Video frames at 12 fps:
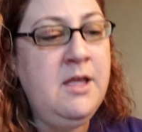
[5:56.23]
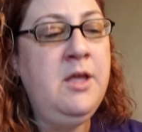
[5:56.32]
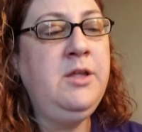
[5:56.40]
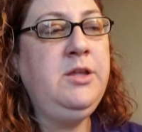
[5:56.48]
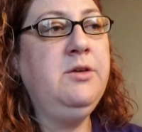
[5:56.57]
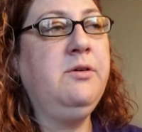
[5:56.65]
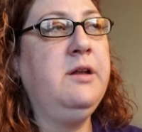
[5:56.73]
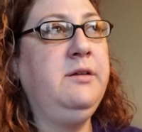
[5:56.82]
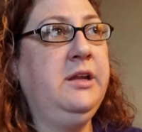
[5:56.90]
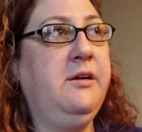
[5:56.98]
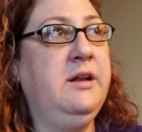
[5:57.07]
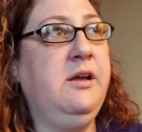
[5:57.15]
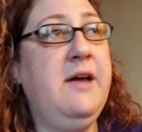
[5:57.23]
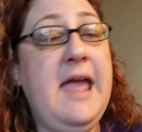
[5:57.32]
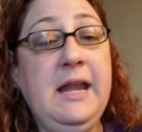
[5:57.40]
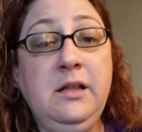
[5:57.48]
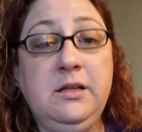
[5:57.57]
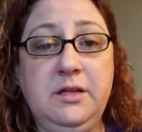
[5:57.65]
you're going to go
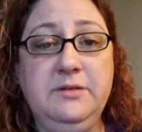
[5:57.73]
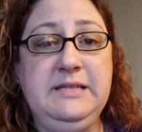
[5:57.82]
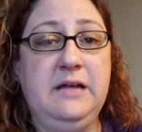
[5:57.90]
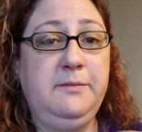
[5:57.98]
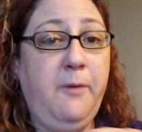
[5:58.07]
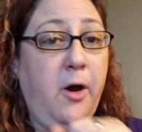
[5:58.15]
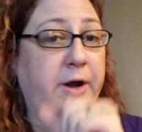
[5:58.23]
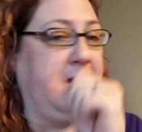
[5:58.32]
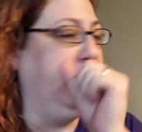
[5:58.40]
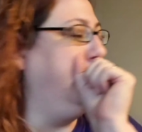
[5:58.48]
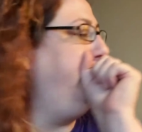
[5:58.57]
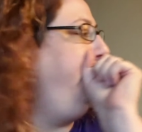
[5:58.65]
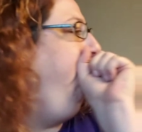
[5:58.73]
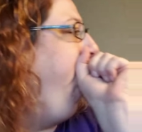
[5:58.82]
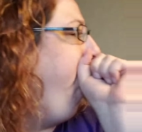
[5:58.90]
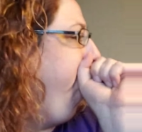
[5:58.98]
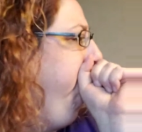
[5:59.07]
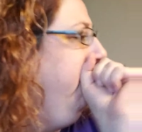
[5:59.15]
ahead and close out the party.
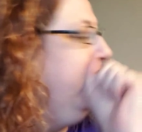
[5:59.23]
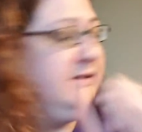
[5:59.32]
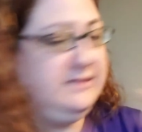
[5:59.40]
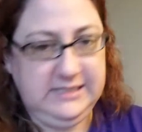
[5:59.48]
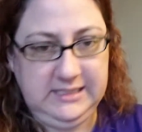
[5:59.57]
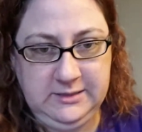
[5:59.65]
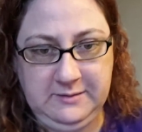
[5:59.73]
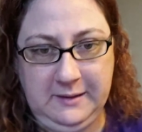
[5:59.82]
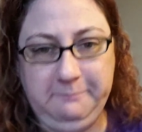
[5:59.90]
Excuse me.